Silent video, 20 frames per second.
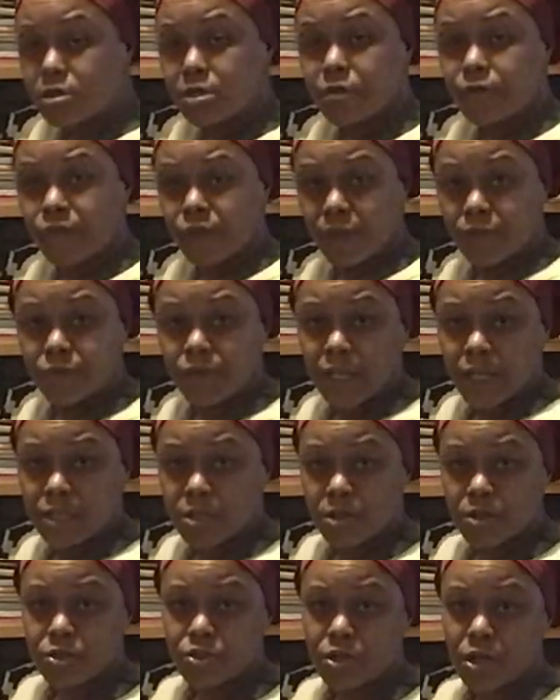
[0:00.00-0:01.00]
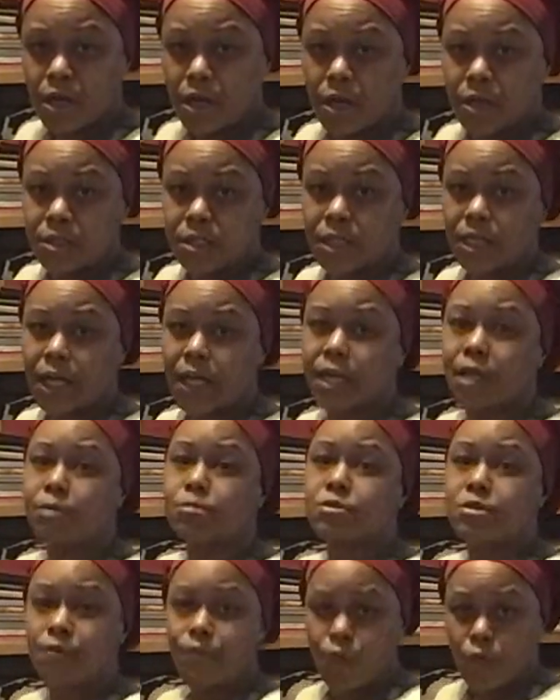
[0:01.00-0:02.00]
to 50, I told y'all, then I am
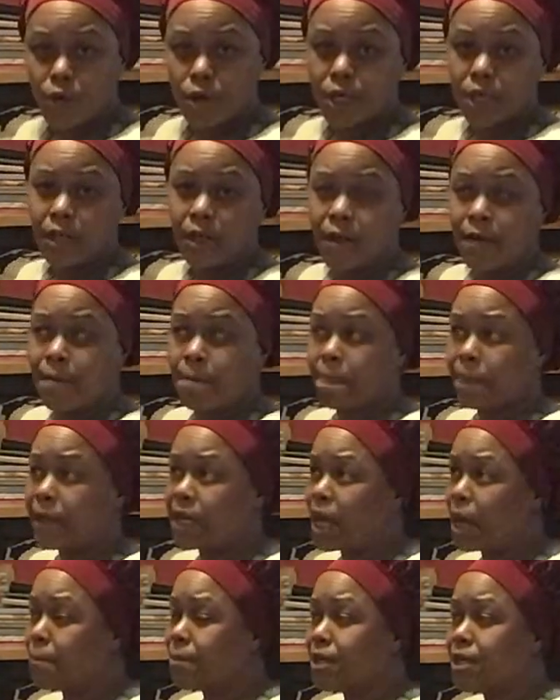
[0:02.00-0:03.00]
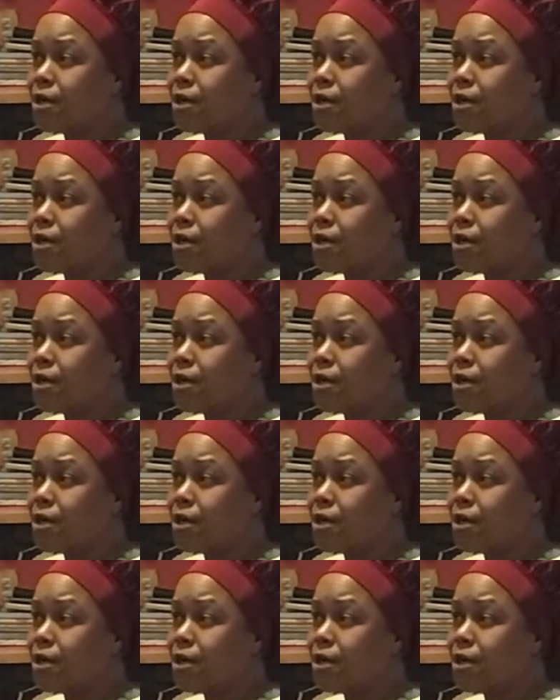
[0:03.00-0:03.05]
to 40. And I've been